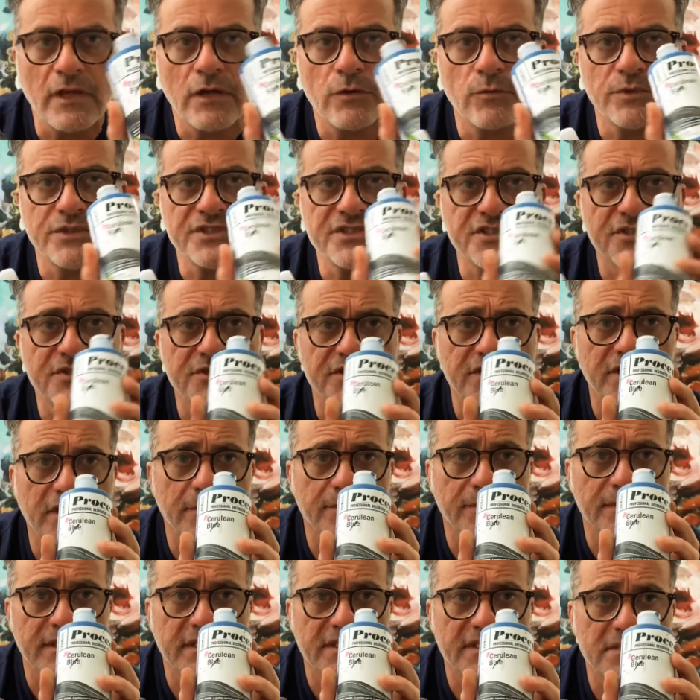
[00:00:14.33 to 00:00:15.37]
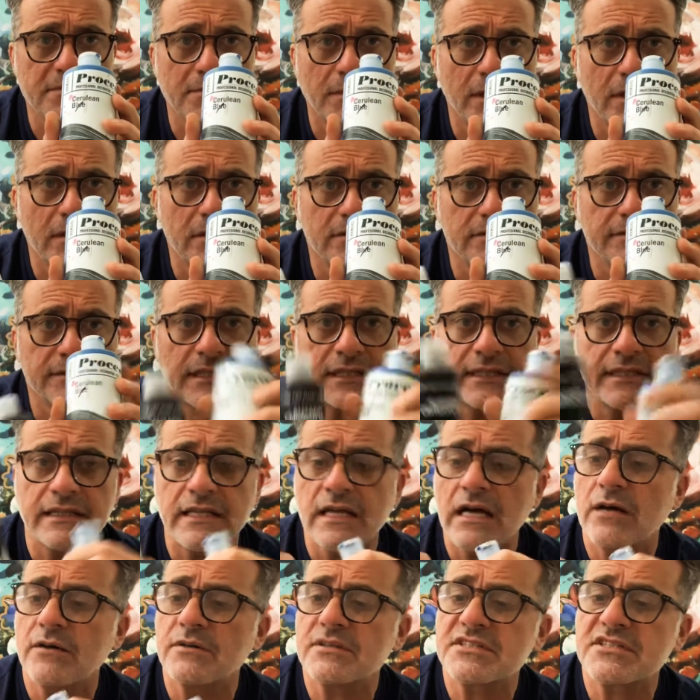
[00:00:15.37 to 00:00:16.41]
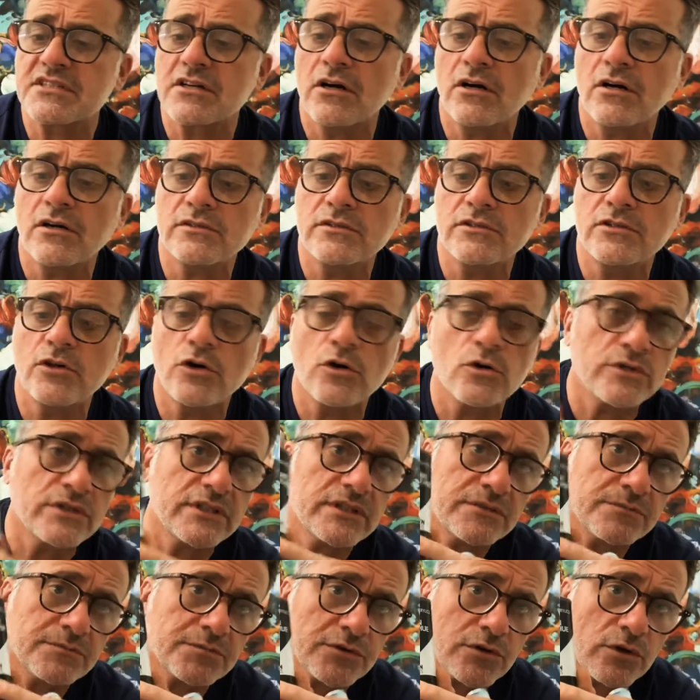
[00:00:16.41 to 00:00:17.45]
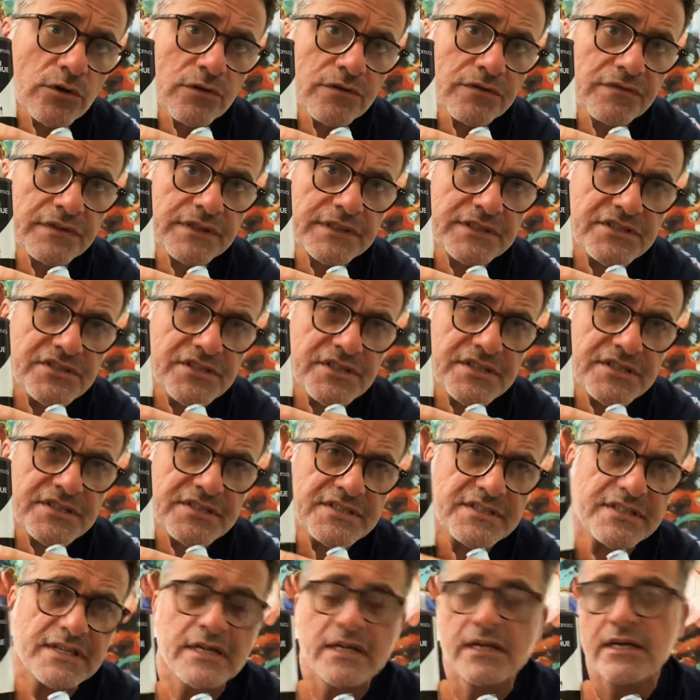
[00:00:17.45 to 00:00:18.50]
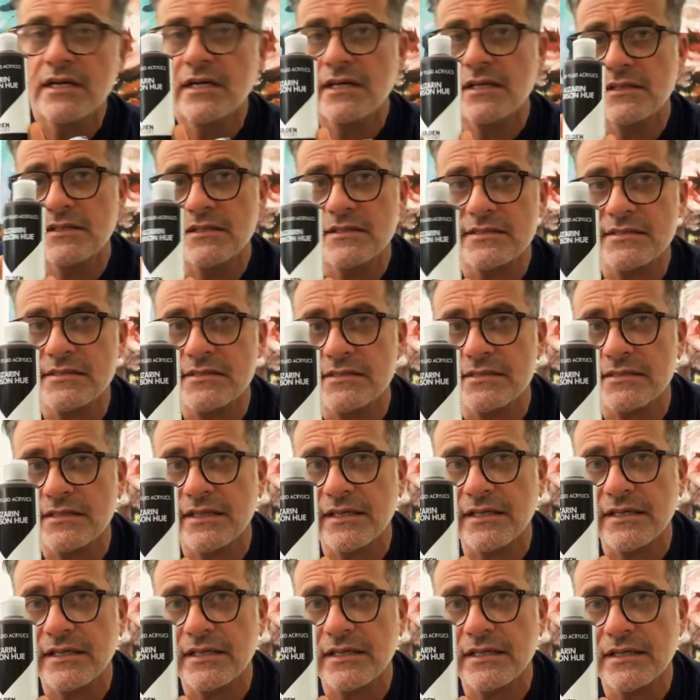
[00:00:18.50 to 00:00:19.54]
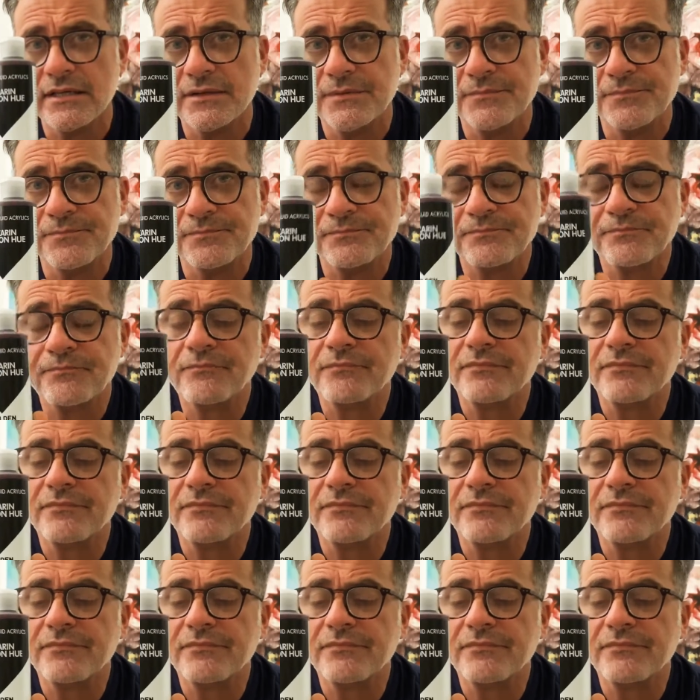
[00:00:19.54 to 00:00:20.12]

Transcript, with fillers: which used to come in this bottle and now is called Golden Pro Finishes. This is a um,